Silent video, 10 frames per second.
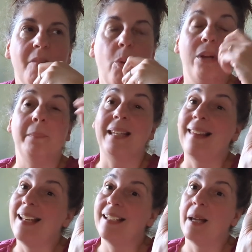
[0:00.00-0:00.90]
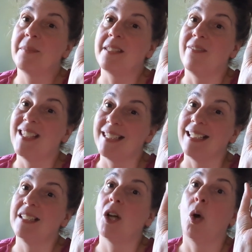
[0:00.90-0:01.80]
when Milan comes to
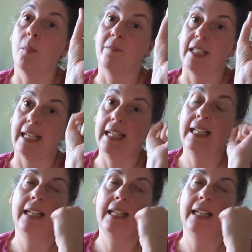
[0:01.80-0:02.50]
visit, hopefully